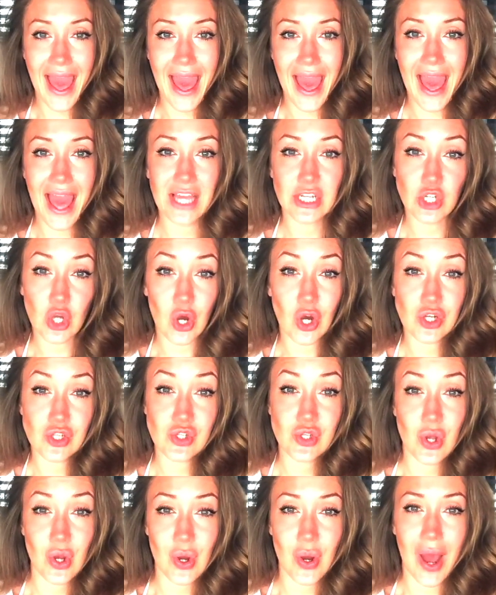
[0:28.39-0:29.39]
And
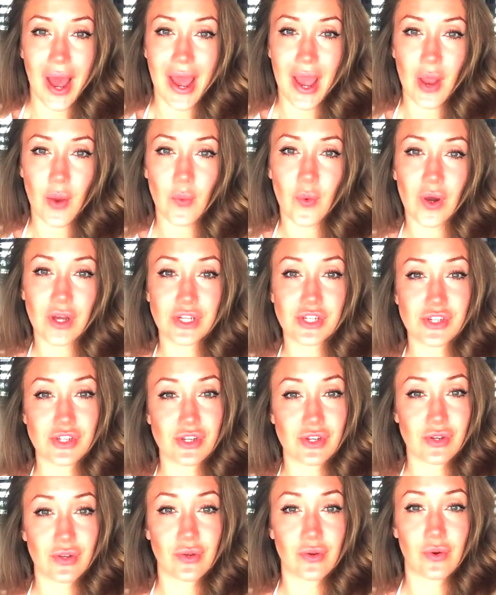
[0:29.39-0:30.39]
also I want
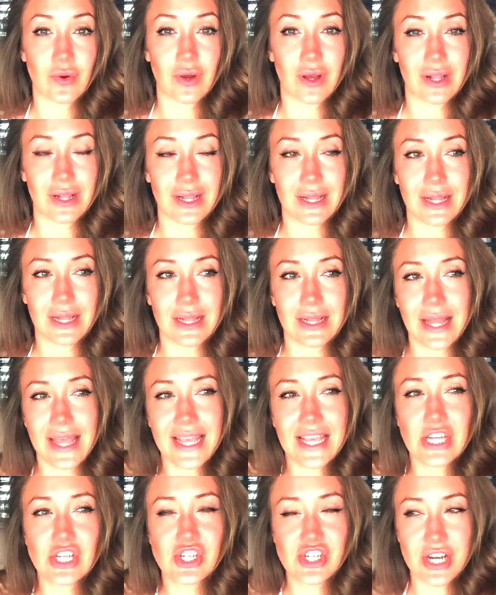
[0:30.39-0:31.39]
to
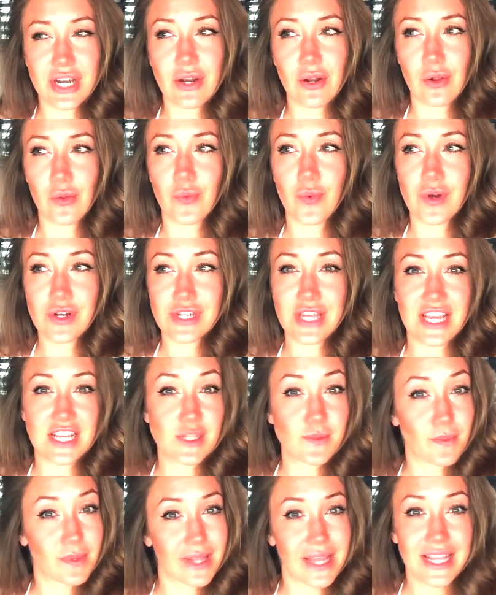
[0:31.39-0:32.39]
in general want to
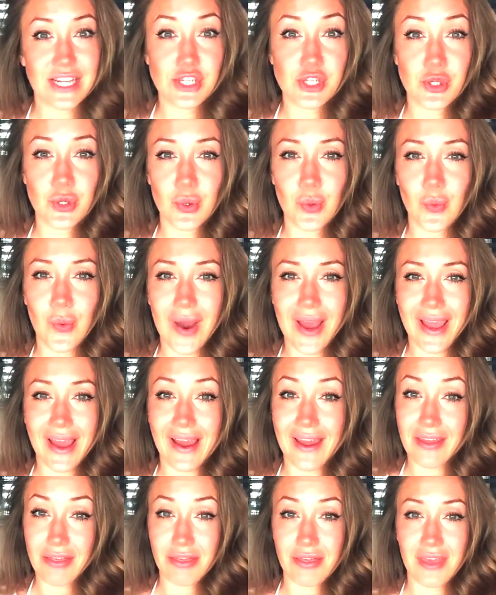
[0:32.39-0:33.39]
explain to you
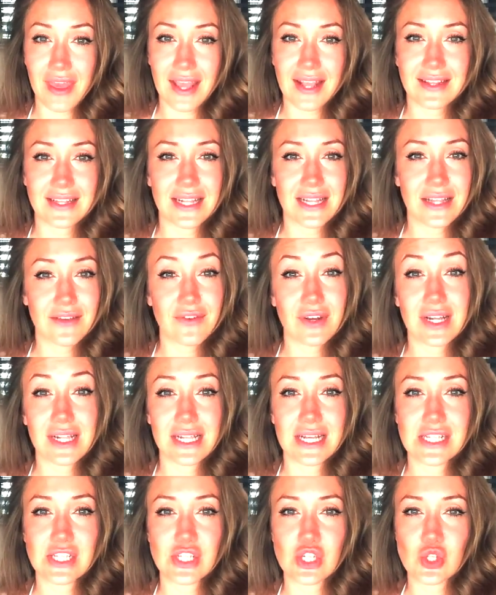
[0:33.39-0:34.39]
why I think the liver
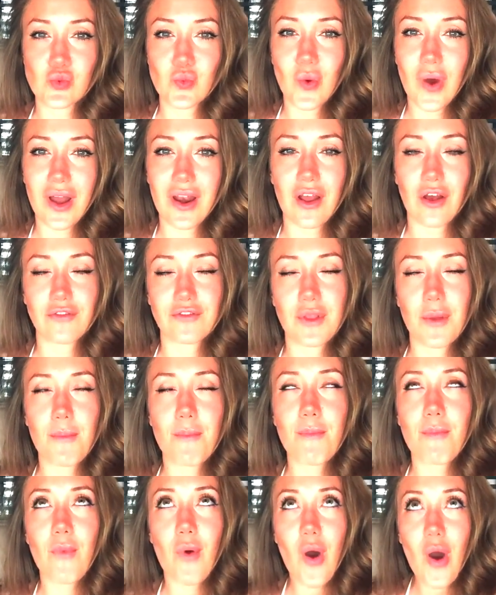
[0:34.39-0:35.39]
cleanse is one of the
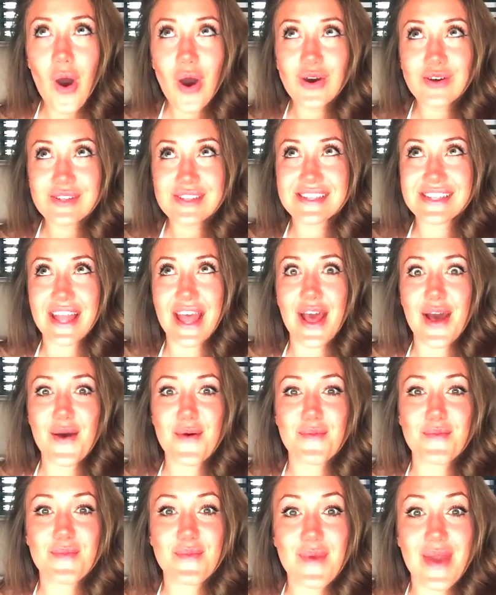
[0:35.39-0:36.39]
most
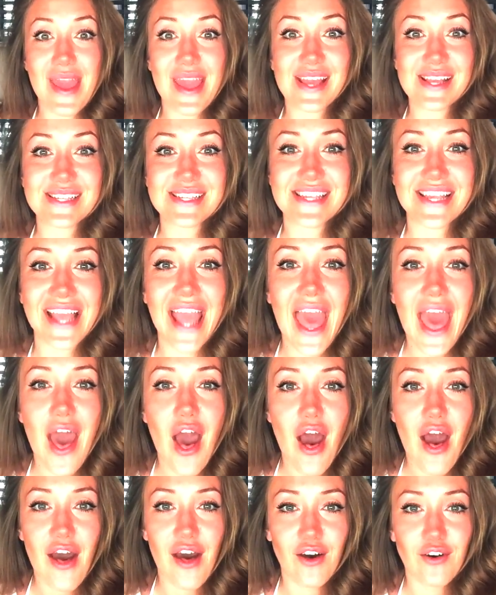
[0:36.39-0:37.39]
amazing
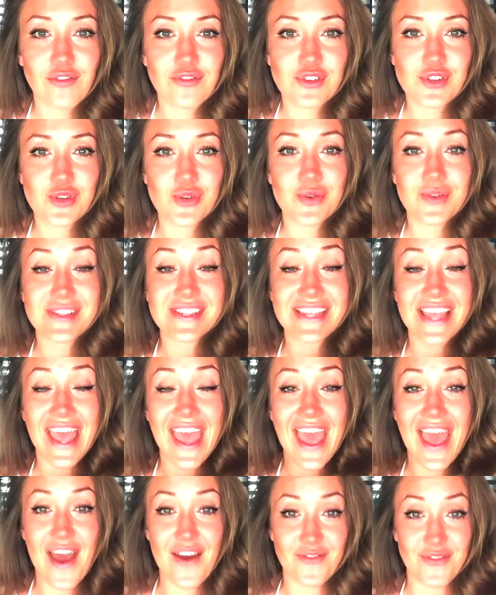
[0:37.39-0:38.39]
health tools
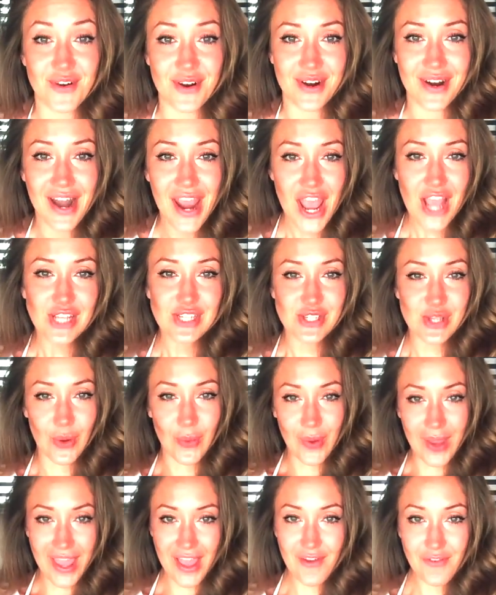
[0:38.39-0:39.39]
ever.
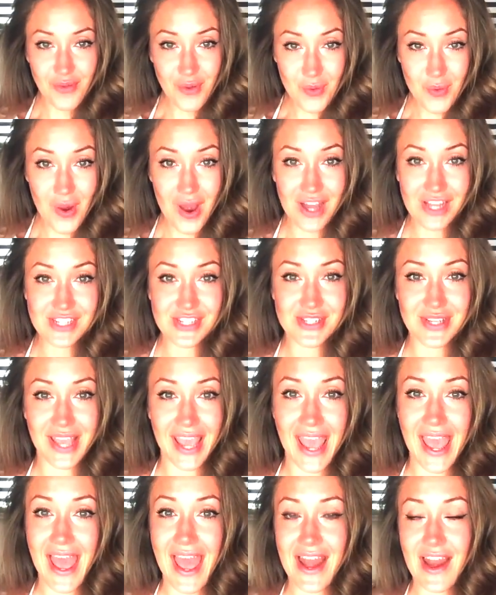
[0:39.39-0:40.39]
So if you want to
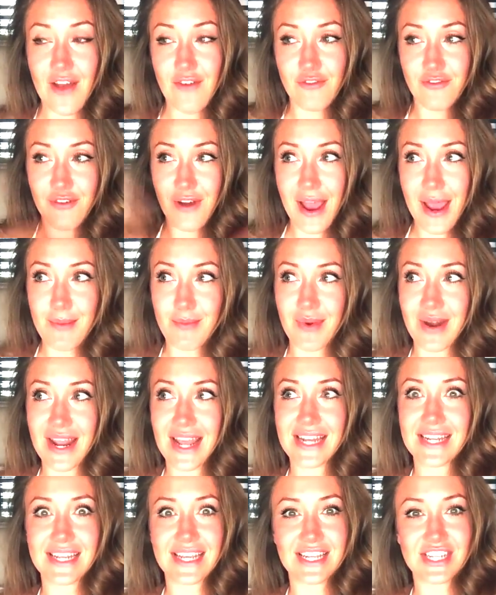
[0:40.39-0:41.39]
get
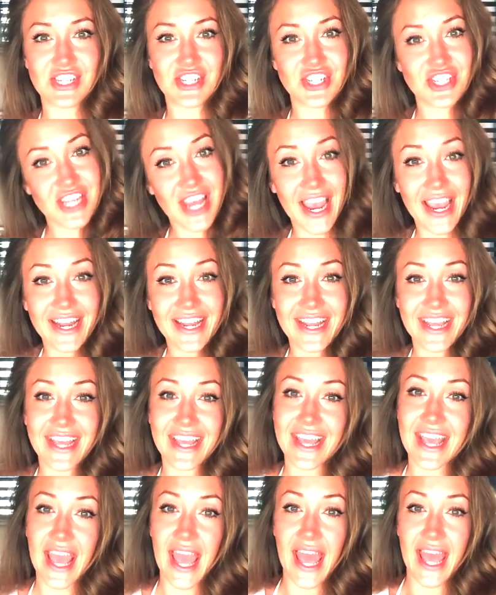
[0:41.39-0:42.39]
vibrant and
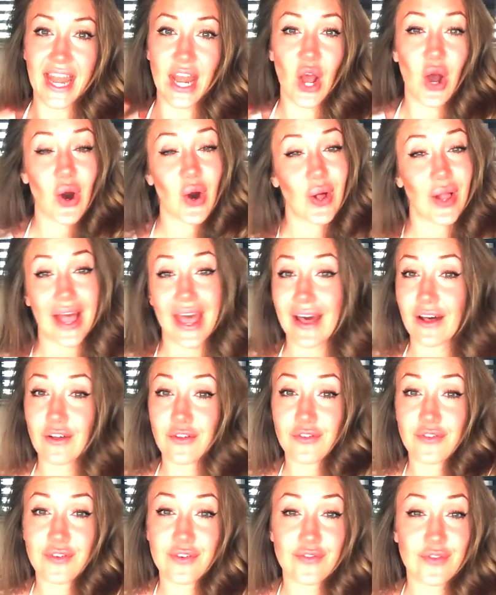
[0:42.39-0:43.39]
shiny and all
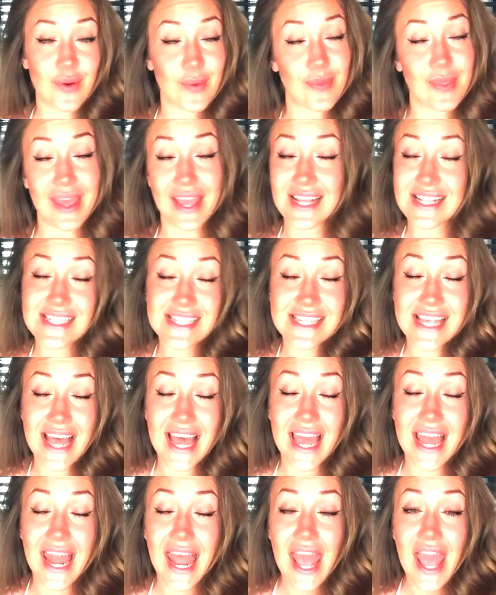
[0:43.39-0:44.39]
healthy from the
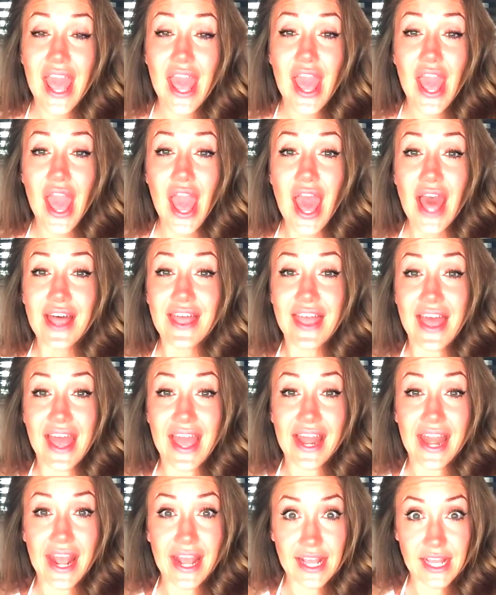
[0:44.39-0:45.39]
inside,
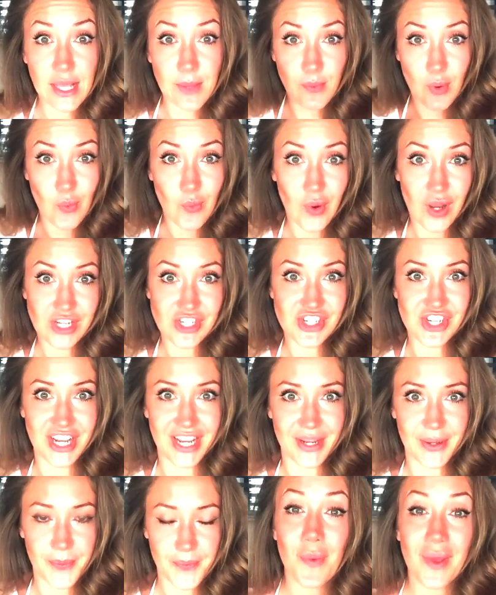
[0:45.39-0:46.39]
then keep on watching.
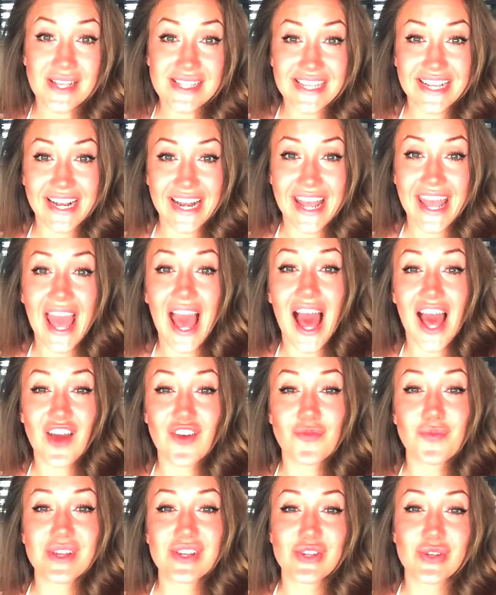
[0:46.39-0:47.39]
Basically,
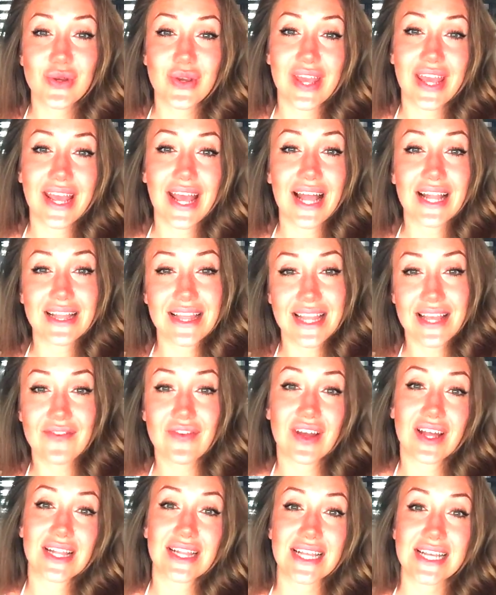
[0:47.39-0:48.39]
I've been doing
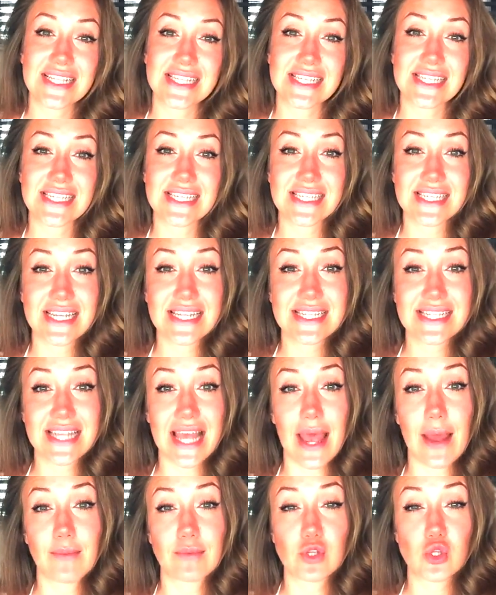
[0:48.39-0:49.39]
liver cleanses since
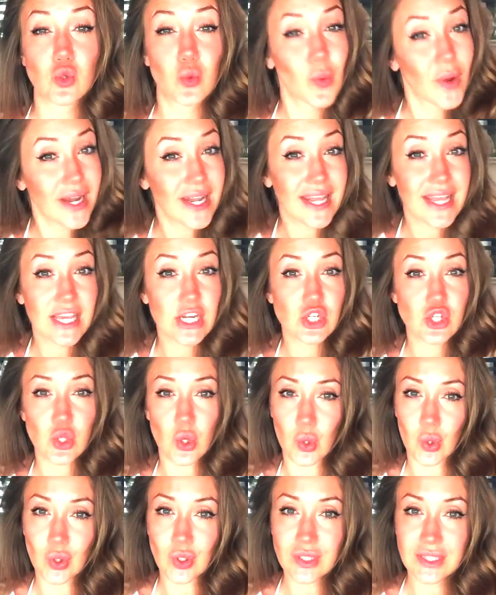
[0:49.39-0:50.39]
I'm 20 years
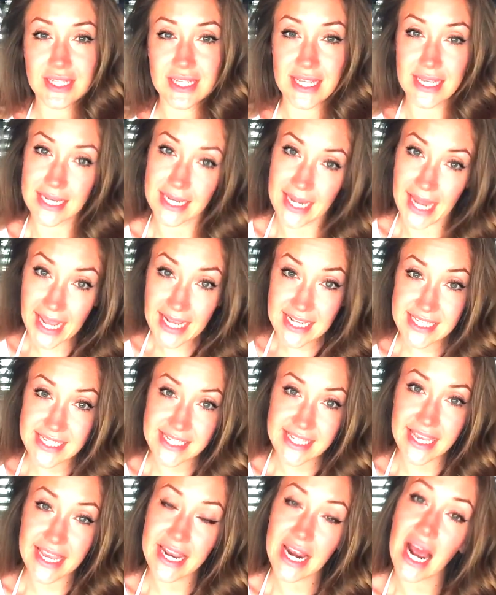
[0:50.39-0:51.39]
old.
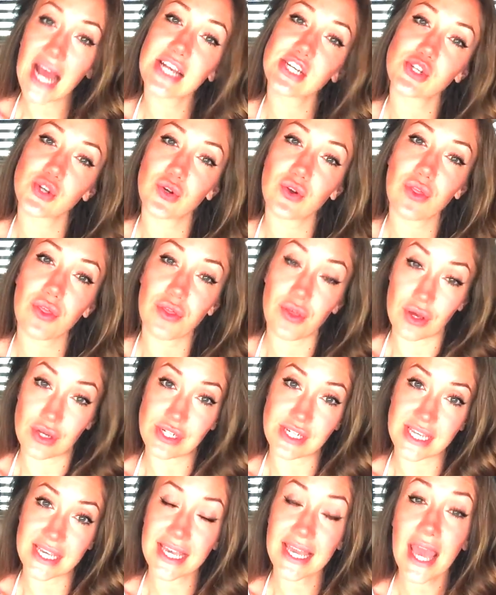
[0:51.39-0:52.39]
Next year I turn
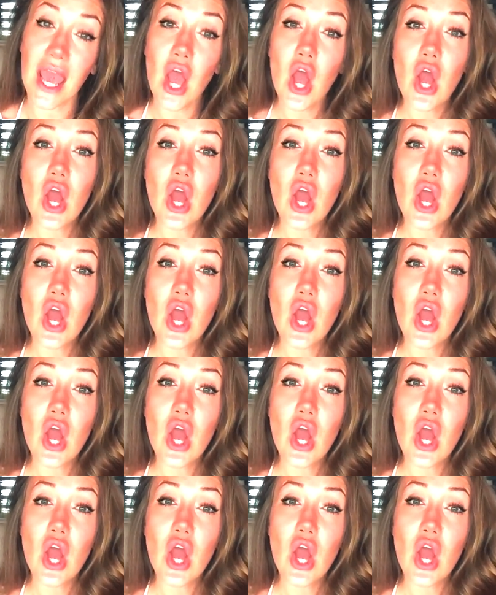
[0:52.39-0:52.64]
30.